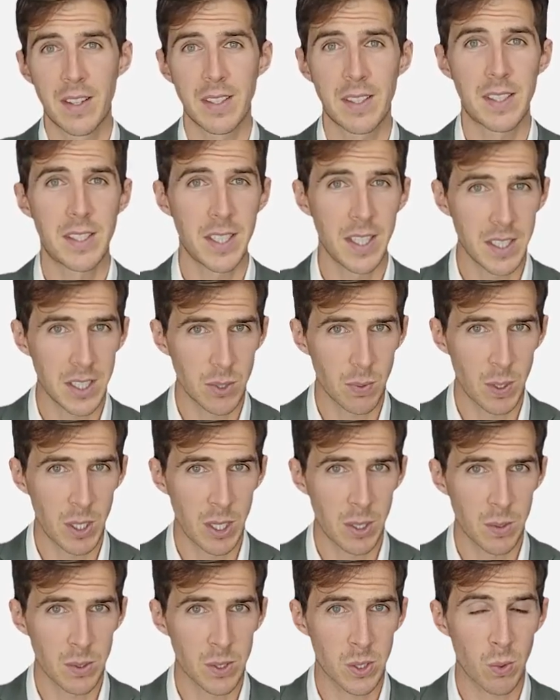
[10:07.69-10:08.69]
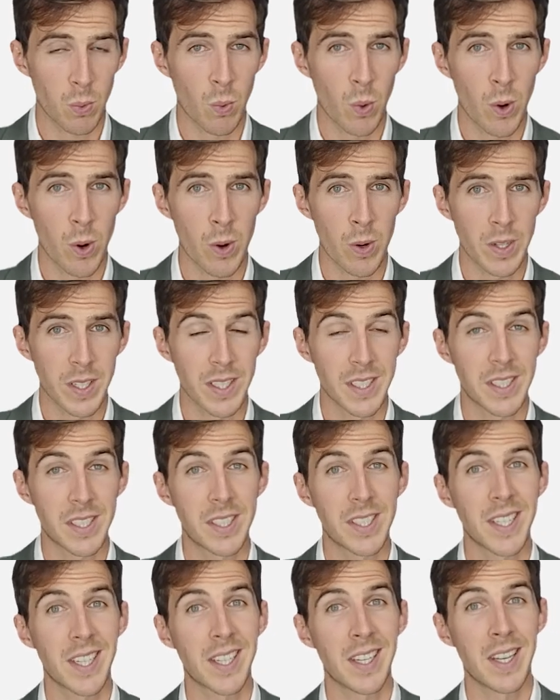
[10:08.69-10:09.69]
Since we use the word
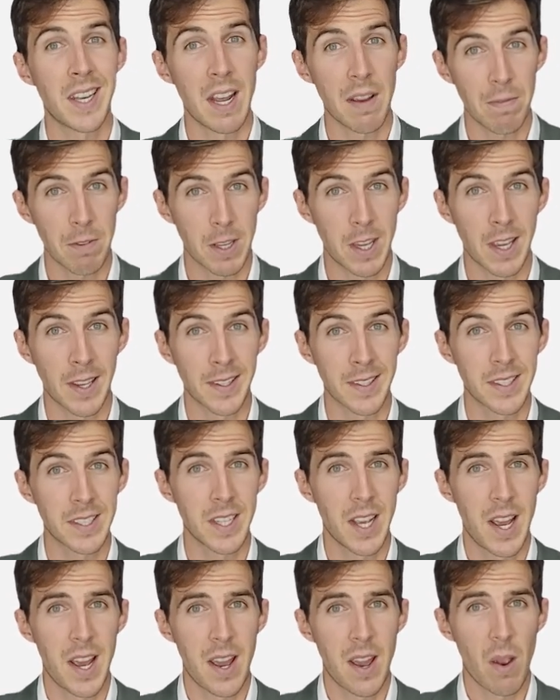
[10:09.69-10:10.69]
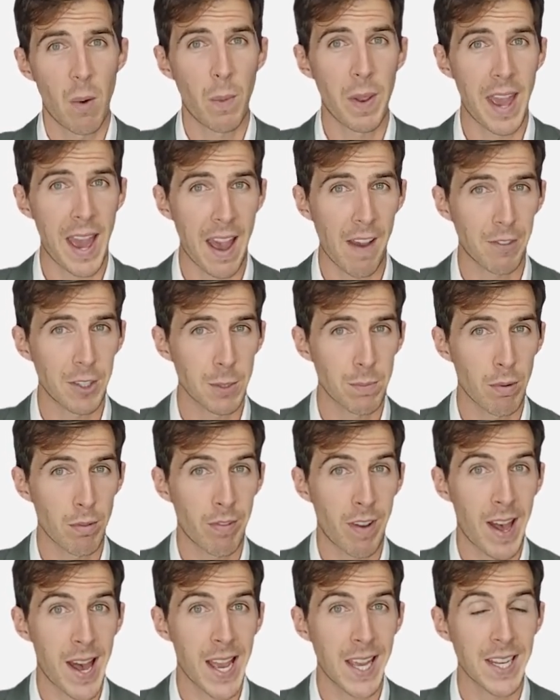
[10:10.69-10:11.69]
significant, we have to
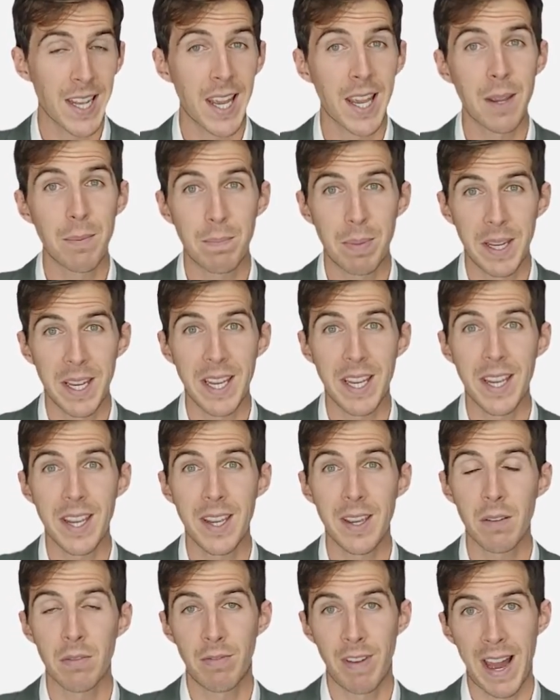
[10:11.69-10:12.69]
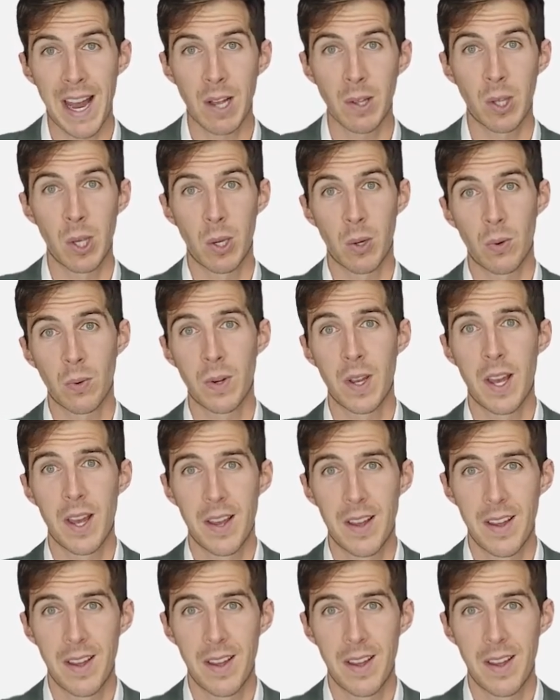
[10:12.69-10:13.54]
provide a p-value.